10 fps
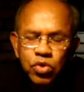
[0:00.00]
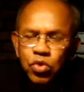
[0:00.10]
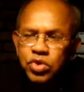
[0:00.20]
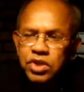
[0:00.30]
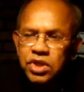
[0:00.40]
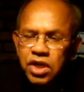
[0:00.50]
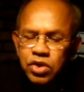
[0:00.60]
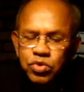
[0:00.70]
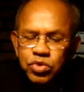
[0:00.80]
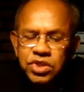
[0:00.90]
courtyard,
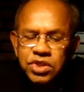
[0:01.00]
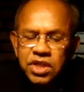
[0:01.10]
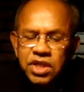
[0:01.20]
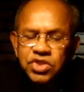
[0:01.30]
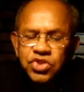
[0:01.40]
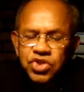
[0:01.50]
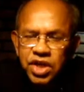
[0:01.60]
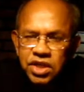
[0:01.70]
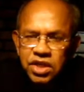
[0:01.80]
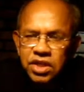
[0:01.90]
which stays
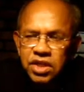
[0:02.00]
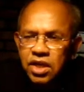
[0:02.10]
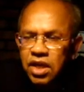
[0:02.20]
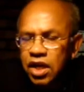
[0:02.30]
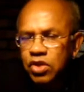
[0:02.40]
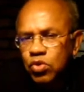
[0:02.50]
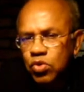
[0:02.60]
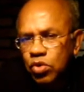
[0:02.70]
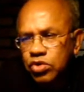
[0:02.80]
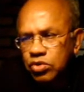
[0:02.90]
shaded and
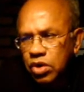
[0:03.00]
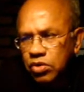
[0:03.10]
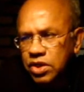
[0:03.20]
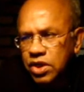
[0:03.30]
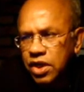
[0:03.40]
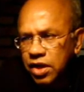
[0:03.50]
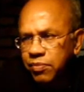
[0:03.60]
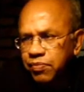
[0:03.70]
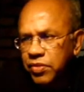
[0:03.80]
cool throughout the day.